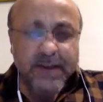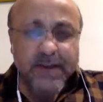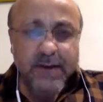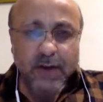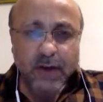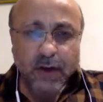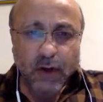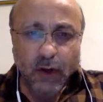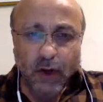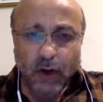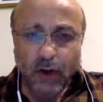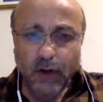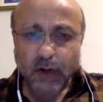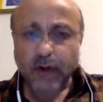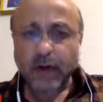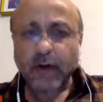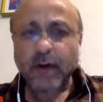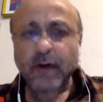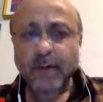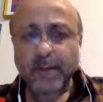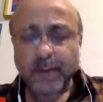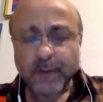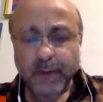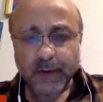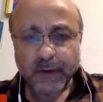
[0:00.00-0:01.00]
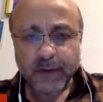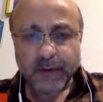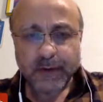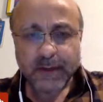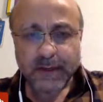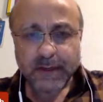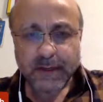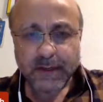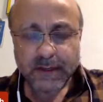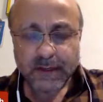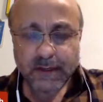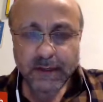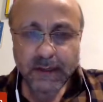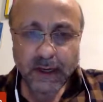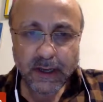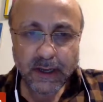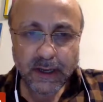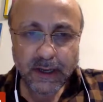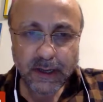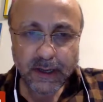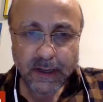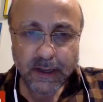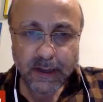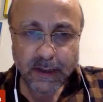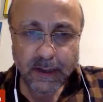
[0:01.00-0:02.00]
is long drawn process, just
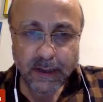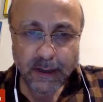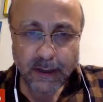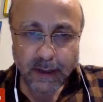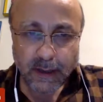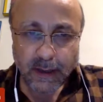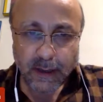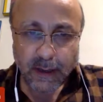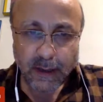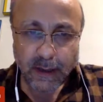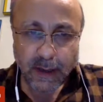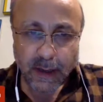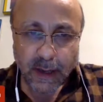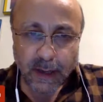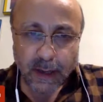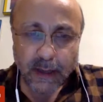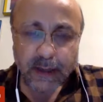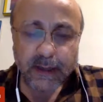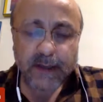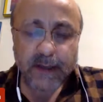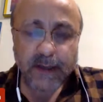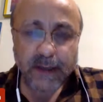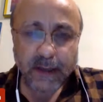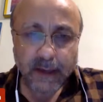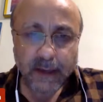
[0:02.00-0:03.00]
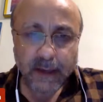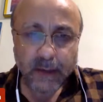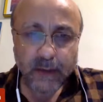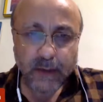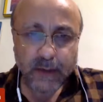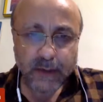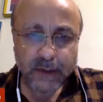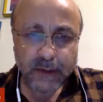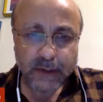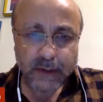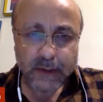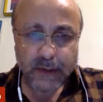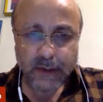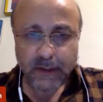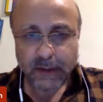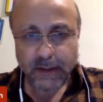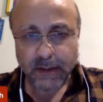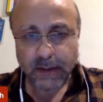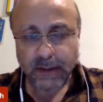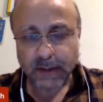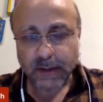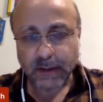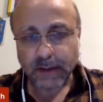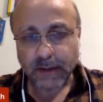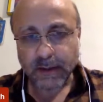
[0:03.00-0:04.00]
like anything which
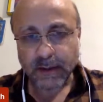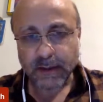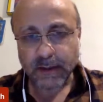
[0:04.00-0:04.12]
needs